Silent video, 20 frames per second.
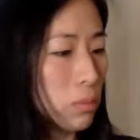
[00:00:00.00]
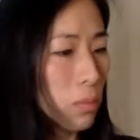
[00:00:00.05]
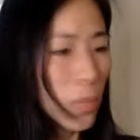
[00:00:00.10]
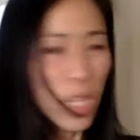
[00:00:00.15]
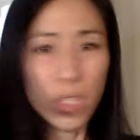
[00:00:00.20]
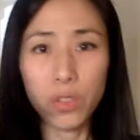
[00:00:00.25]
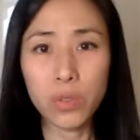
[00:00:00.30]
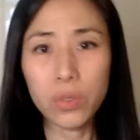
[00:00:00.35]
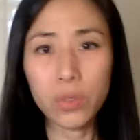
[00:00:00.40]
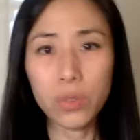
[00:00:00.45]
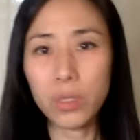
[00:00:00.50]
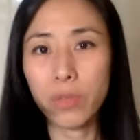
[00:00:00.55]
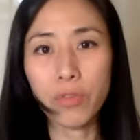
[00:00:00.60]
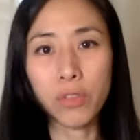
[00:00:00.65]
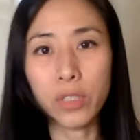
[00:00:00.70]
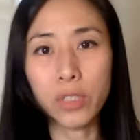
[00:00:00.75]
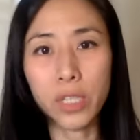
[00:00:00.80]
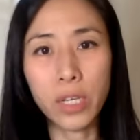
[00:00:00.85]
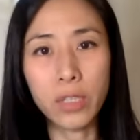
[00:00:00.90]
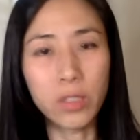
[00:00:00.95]
You use it for
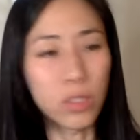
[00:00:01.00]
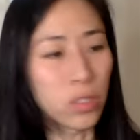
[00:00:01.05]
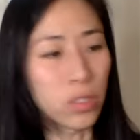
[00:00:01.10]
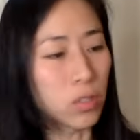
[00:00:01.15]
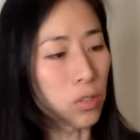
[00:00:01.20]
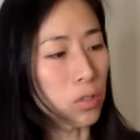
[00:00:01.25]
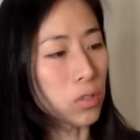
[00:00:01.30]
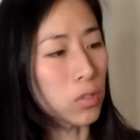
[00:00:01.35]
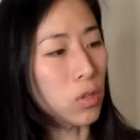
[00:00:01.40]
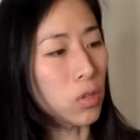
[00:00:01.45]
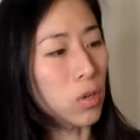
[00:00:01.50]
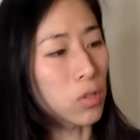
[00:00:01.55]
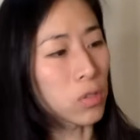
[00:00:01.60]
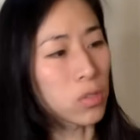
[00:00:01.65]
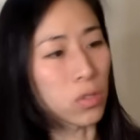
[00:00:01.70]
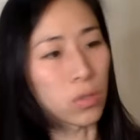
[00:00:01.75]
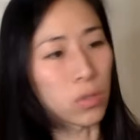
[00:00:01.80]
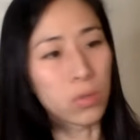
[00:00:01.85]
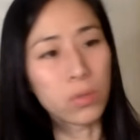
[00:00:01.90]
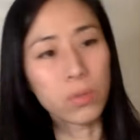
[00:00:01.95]
10 years
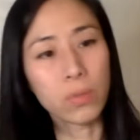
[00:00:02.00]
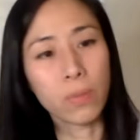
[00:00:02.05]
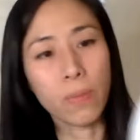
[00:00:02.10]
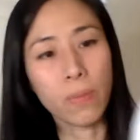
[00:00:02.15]
also,